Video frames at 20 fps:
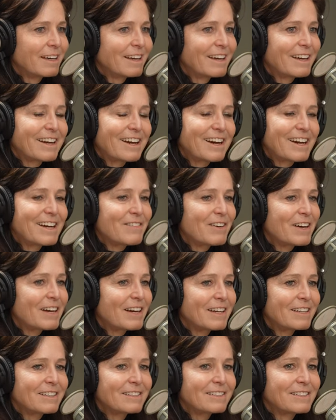And I have
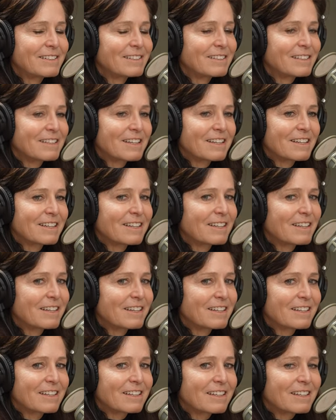had,
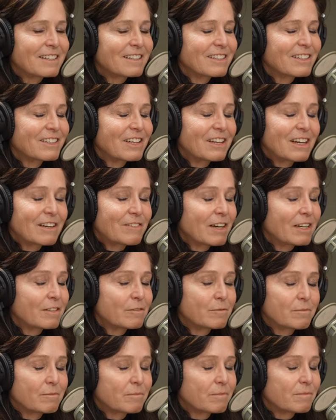I've
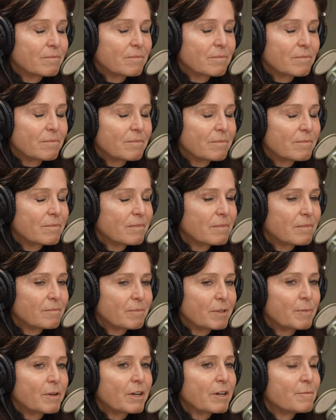had
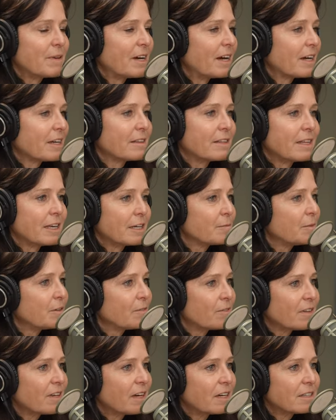people come back and thank me
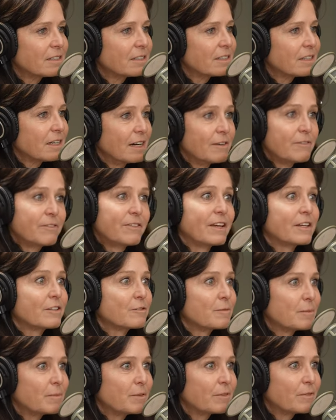for that. I've
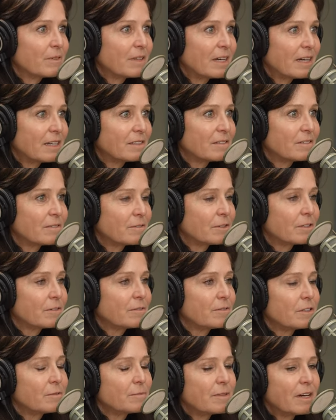thanked people for that, for the
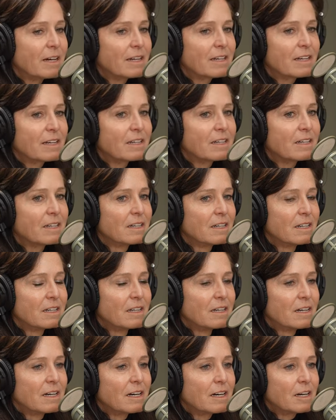feedback.
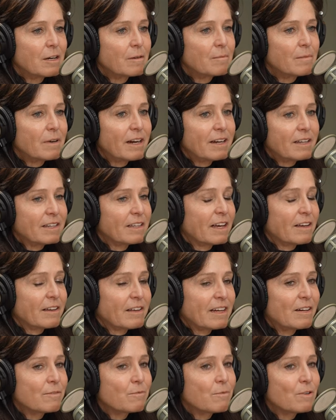Um, I, yeah, I
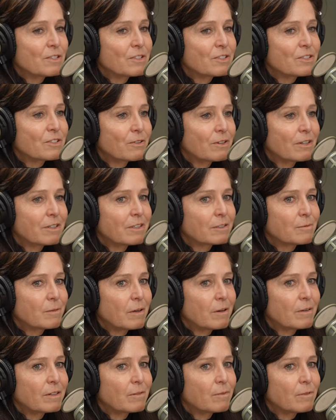have one story that's
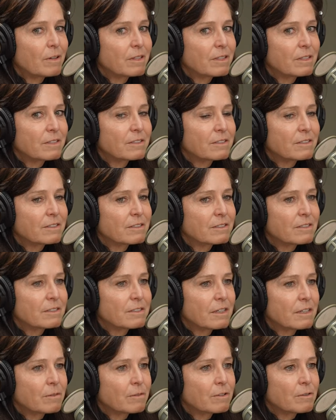probably the one that's
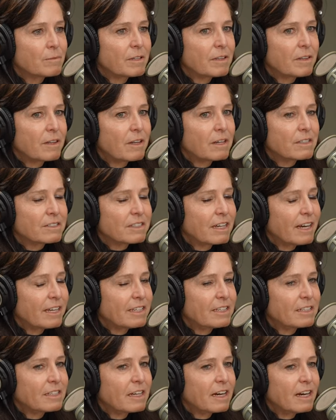stuck with me the longest. I
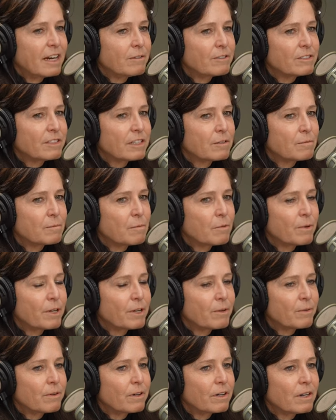had to, I was at a
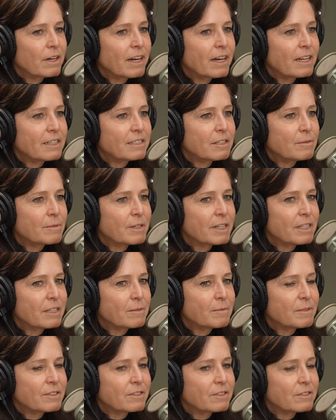point where I had somebody in
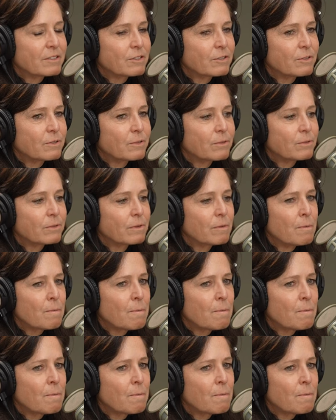the business who